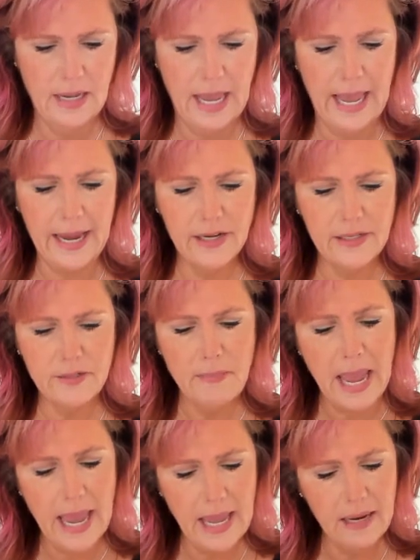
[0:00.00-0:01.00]
Hanged
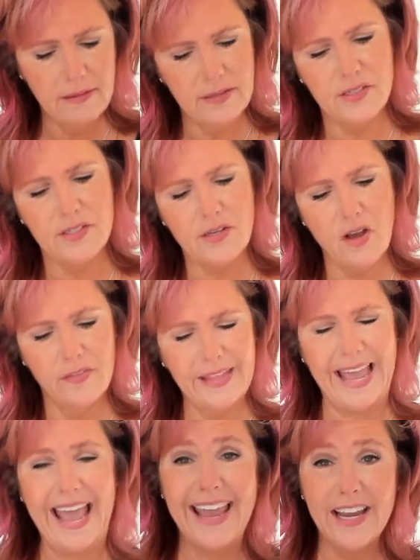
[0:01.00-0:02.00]
Man. This is called the
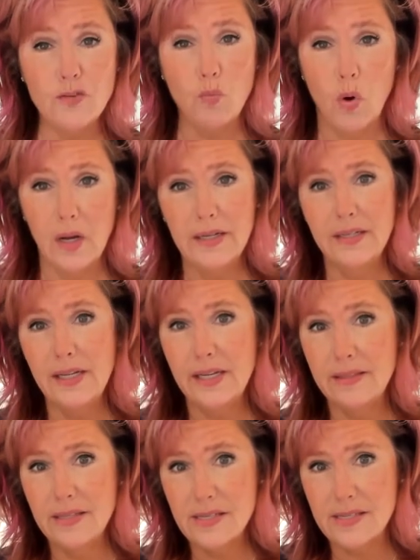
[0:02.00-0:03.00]
Hanged One
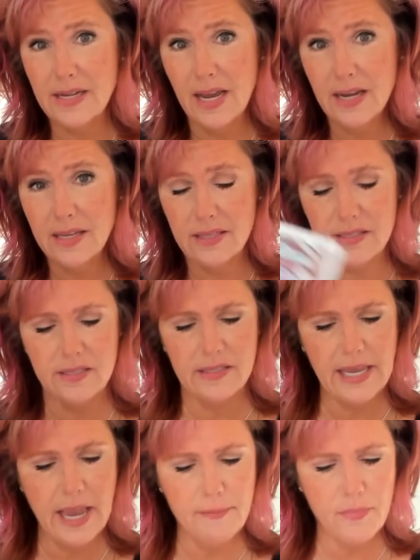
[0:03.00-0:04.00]
in this deck. This is
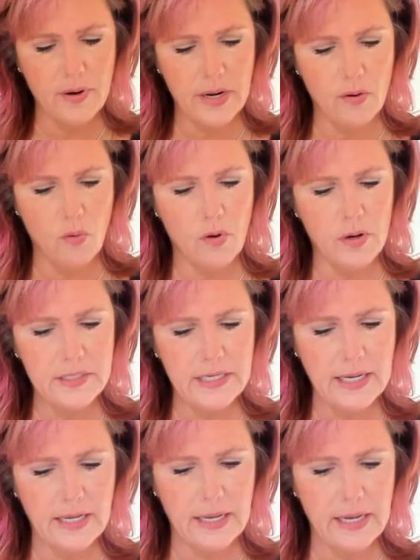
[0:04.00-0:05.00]
the Ember and Aura
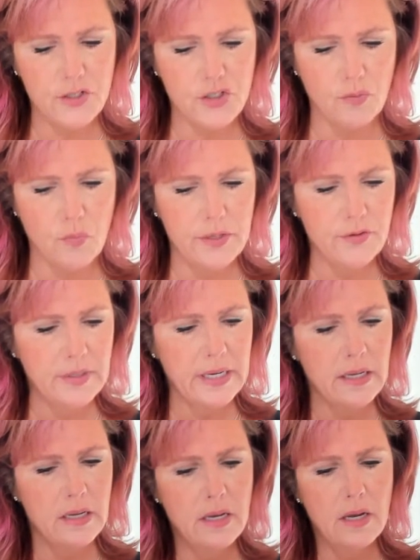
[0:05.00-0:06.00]
deck, in case you're
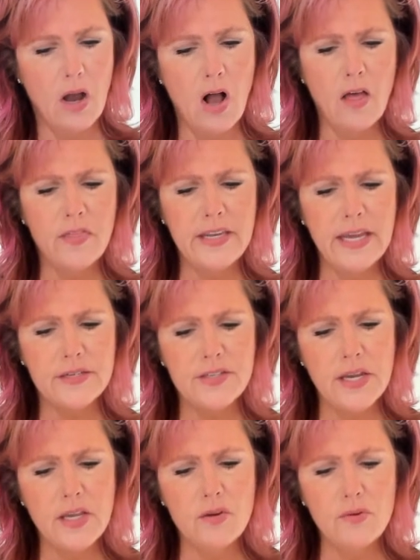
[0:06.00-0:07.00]
wondering. All the decks
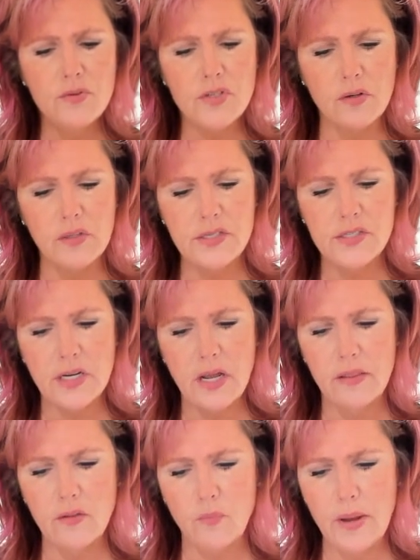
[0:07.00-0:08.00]
I use are listed
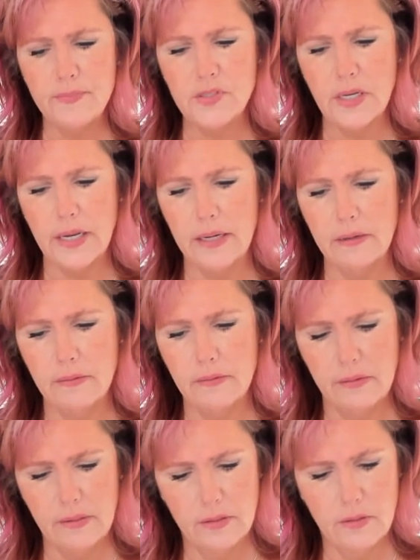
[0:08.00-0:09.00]
on the website.
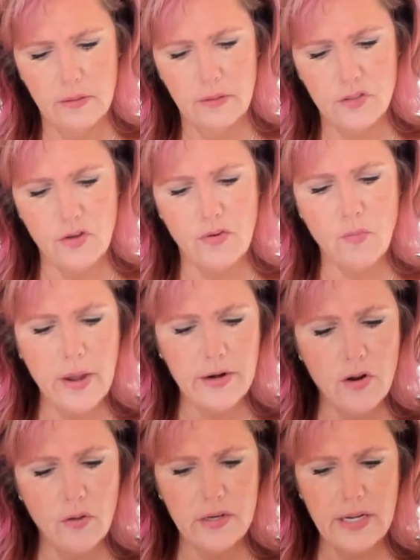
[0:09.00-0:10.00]
So if you want to
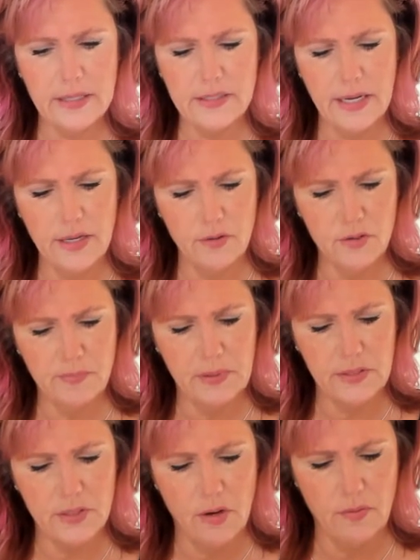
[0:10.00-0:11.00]
know the decks I use,
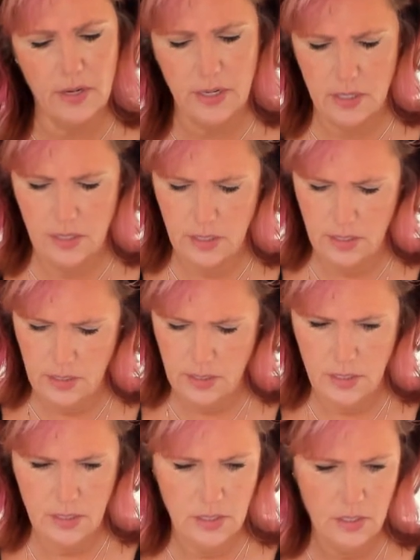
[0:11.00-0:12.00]
please go there.
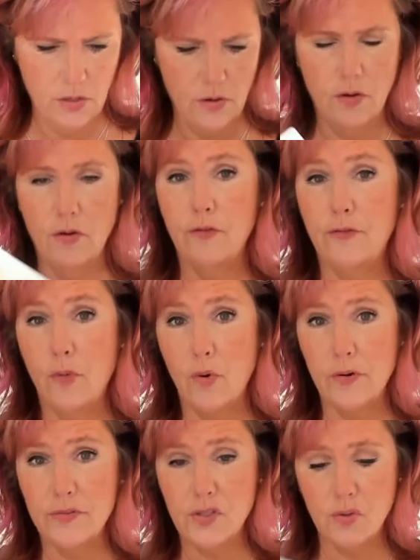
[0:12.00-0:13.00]

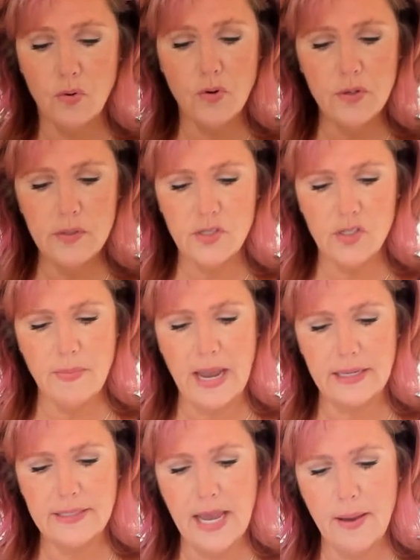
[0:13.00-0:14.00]
Four of Swords,
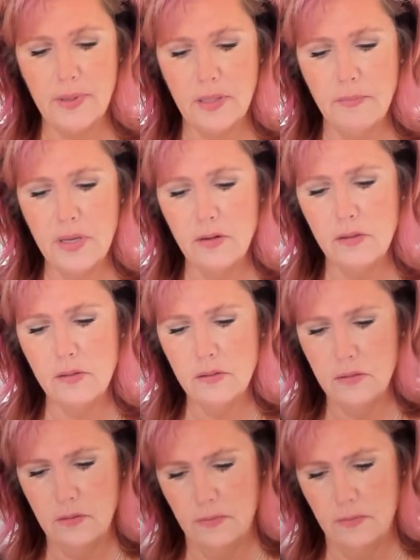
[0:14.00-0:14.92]
smack dab in the middle.